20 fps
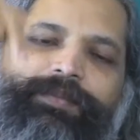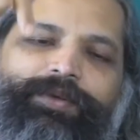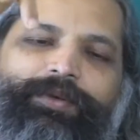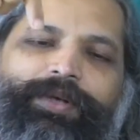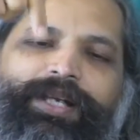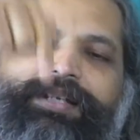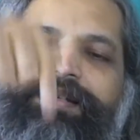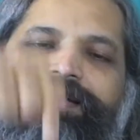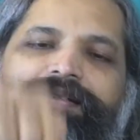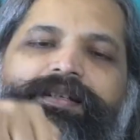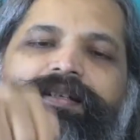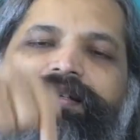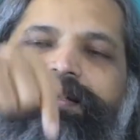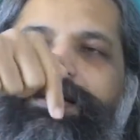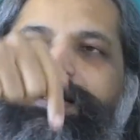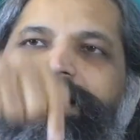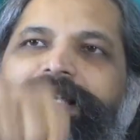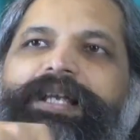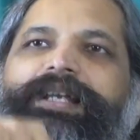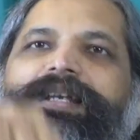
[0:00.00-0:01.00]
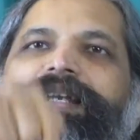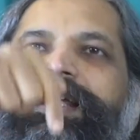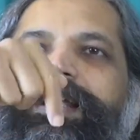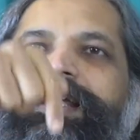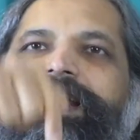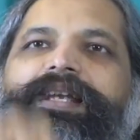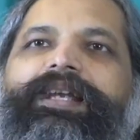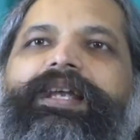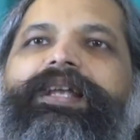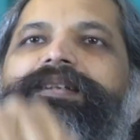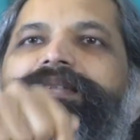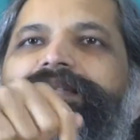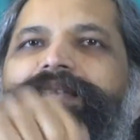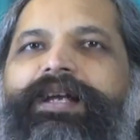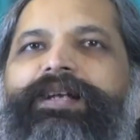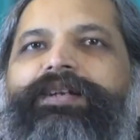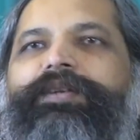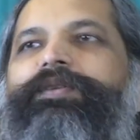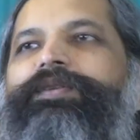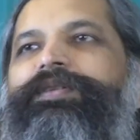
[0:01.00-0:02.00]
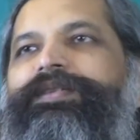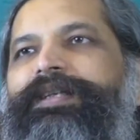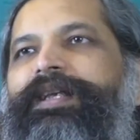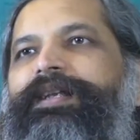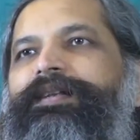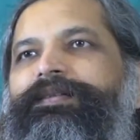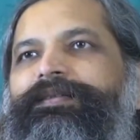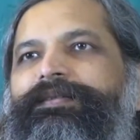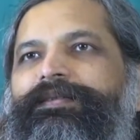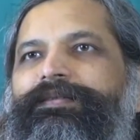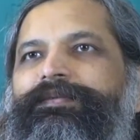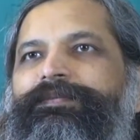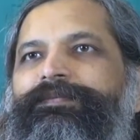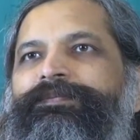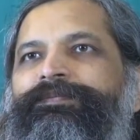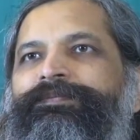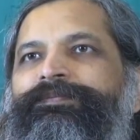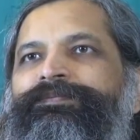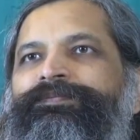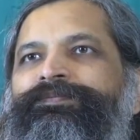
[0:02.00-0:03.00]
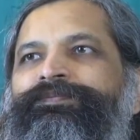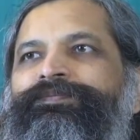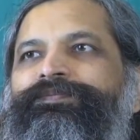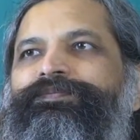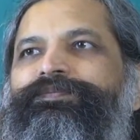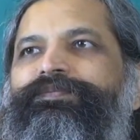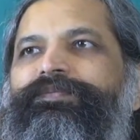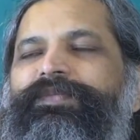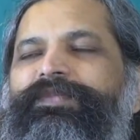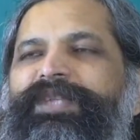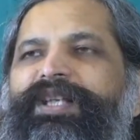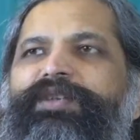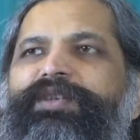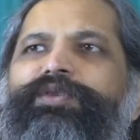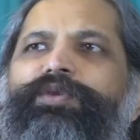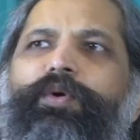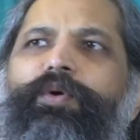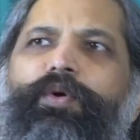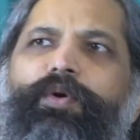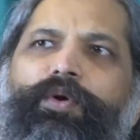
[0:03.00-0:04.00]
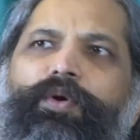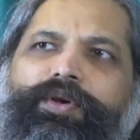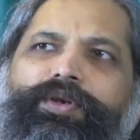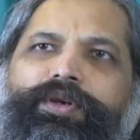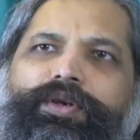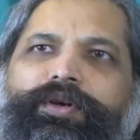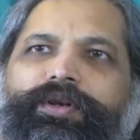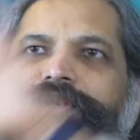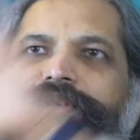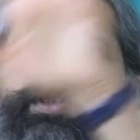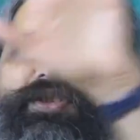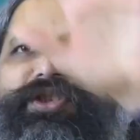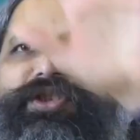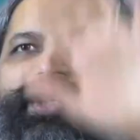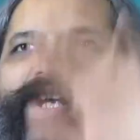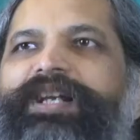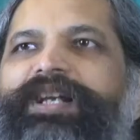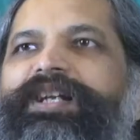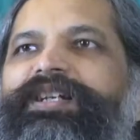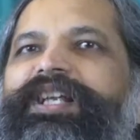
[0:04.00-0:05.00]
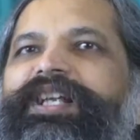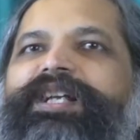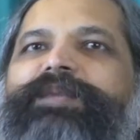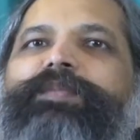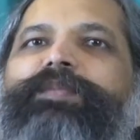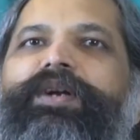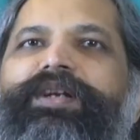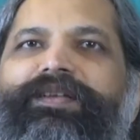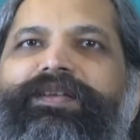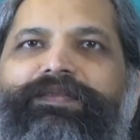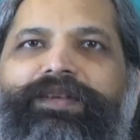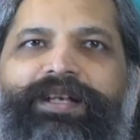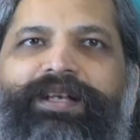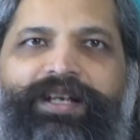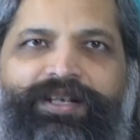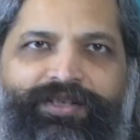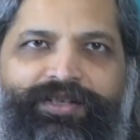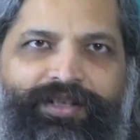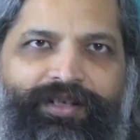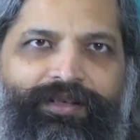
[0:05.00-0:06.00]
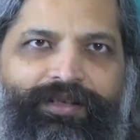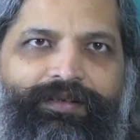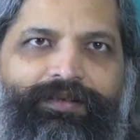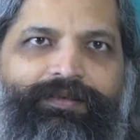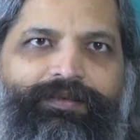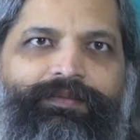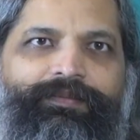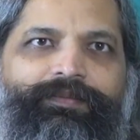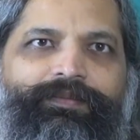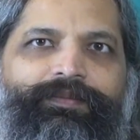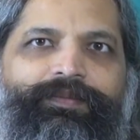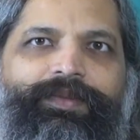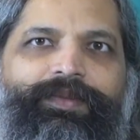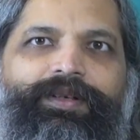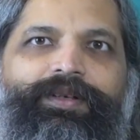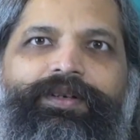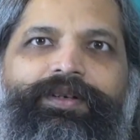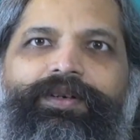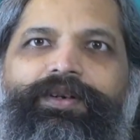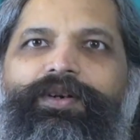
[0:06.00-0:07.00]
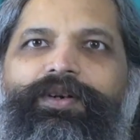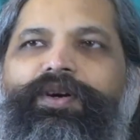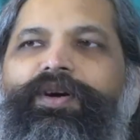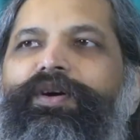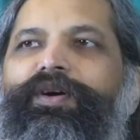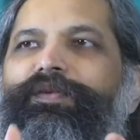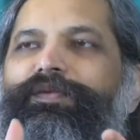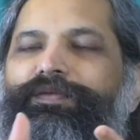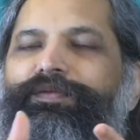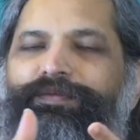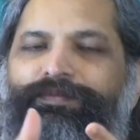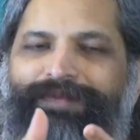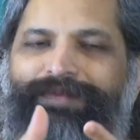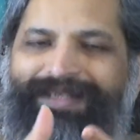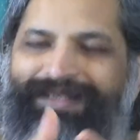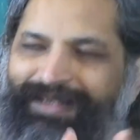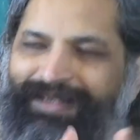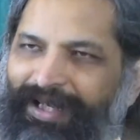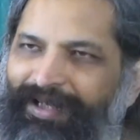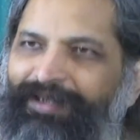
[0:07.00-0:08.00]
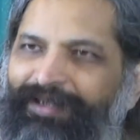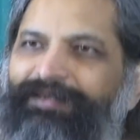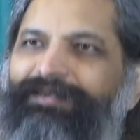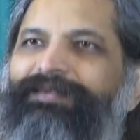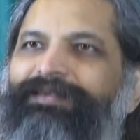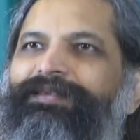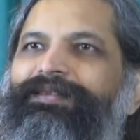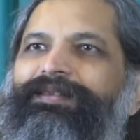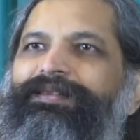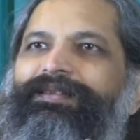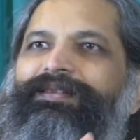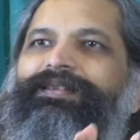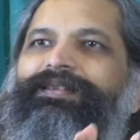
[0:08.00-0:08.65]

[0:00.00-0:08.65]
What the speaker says: to insert DNA inside good cells. So all your genetic modification of cells,